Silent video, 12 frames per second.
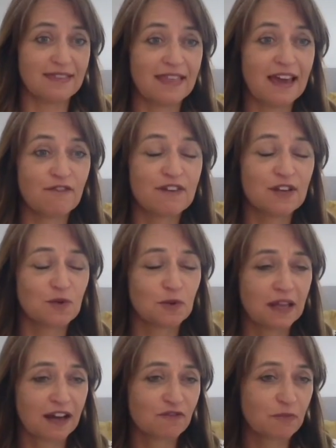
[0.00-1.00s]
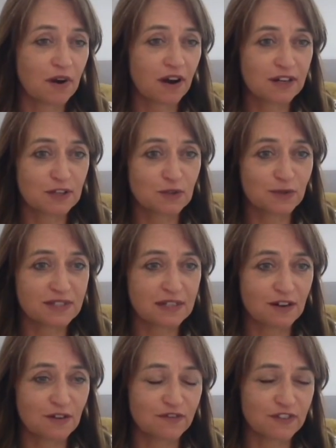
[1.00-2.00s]
Therein, you will have pride in
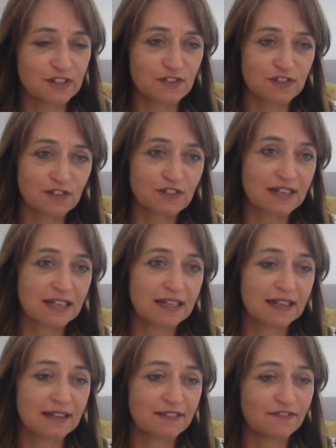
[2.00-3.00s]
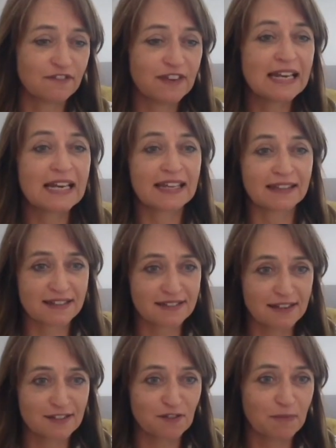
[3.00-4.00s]
yourself. And certainly feeling that
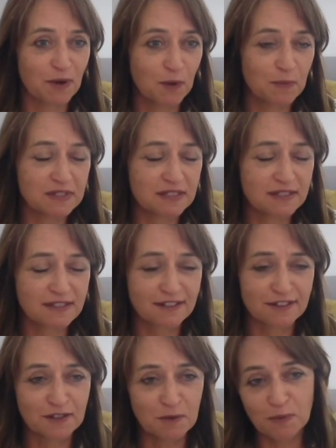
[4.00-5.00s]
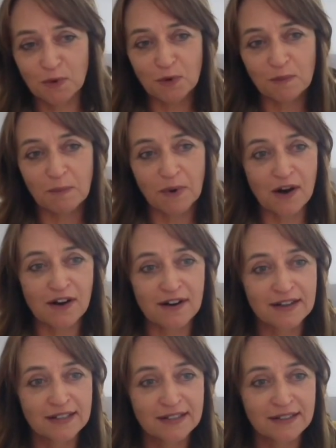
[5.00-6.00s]
sense of purpose is such an important
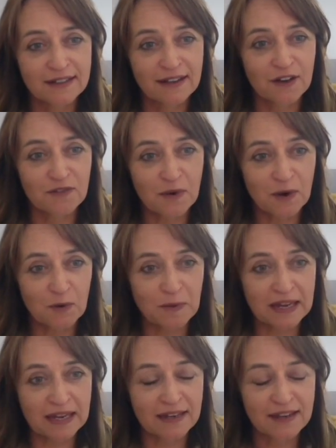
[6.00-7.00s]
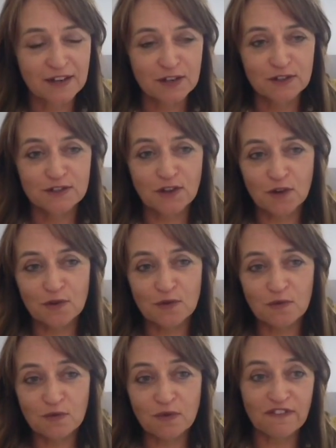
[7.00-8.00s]
part of well-being. So
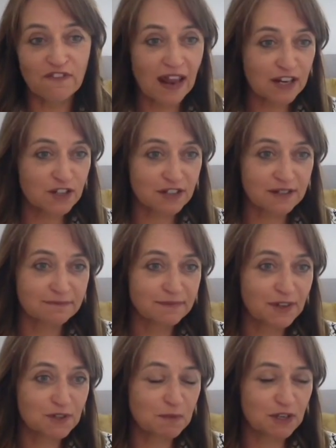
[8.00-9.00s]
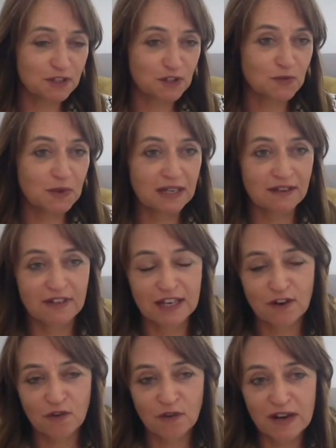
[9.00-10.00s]
reflection, as much as we live in
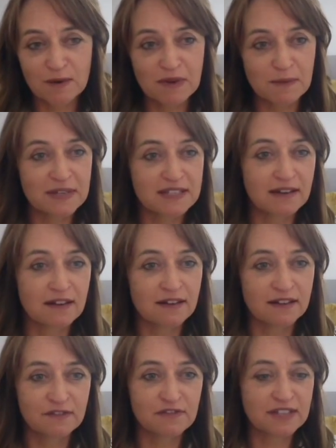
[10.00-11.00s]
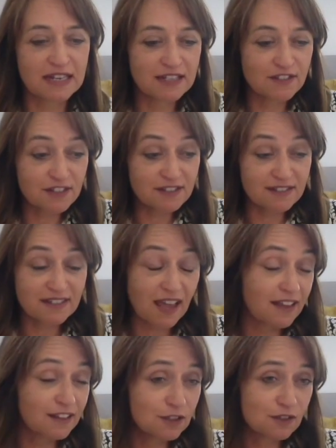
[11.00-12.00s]
incredibly busy lives, it doesn't
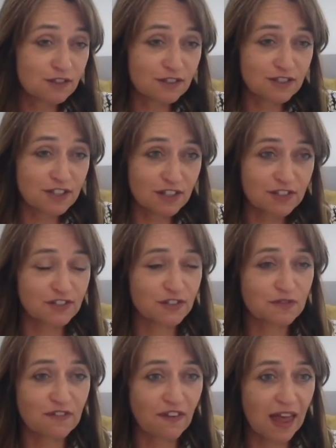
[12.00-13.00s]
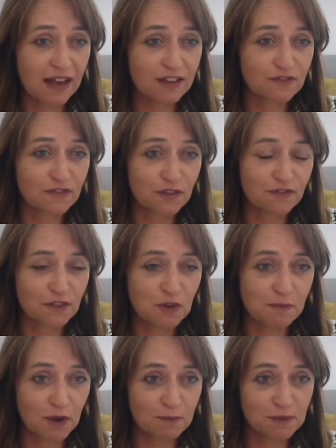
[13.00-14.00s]
take long just to reflect for a
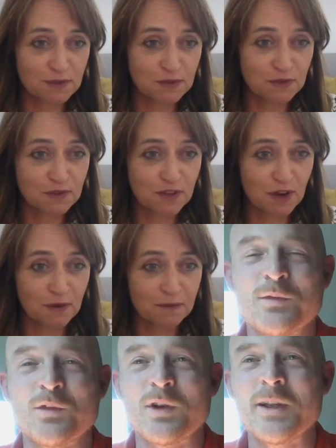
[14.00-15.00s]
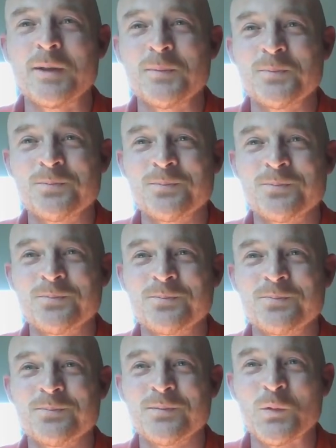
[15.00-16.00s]
few moments or so. free,
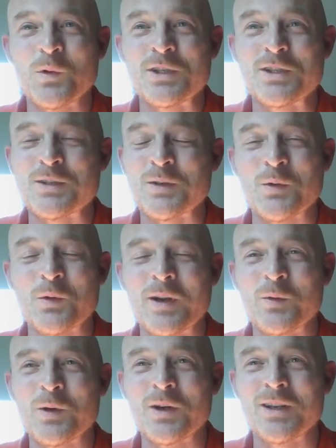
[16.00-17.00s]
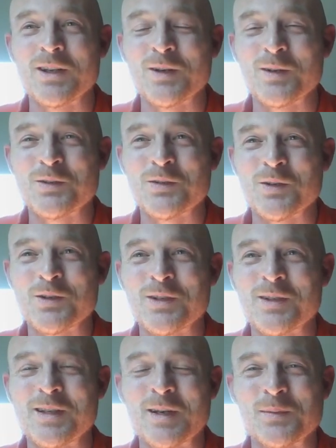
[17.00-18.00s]
which is a great word in
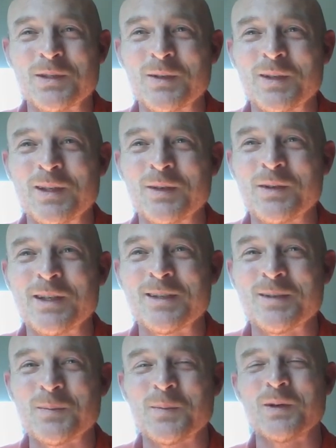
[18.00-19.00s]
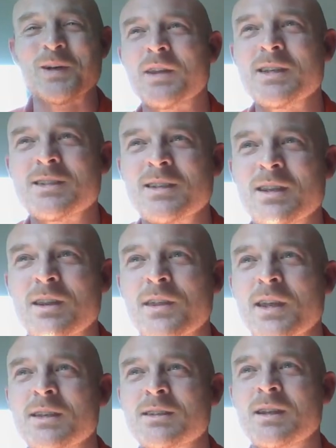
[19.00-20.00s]
construction. They absolutely love it. But these are the
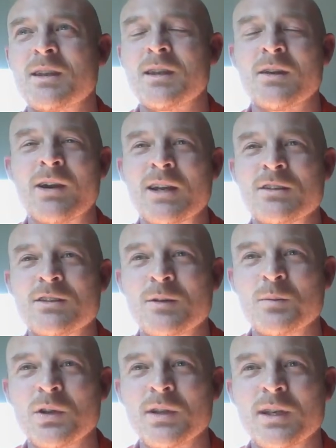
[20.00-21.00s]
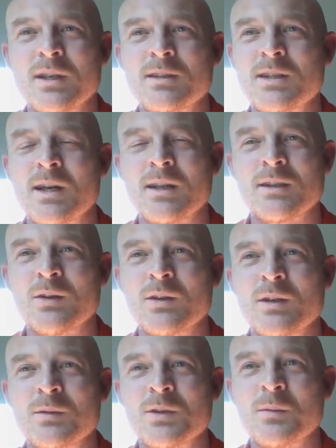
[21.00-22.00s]
things that they're actionable. You can start
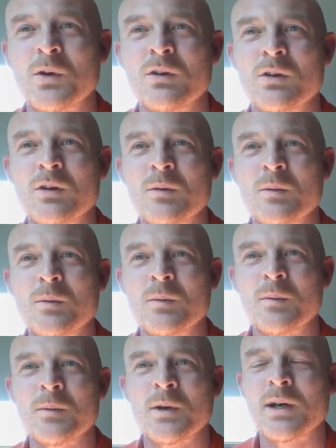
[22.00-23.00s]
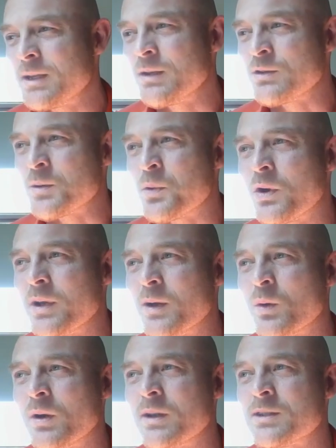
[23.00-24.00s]
doing them tomorrow. But there's a
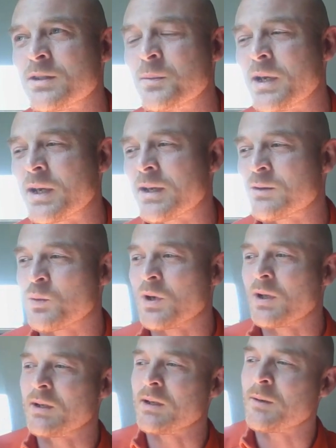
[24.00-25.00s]
point I wanted to make as well.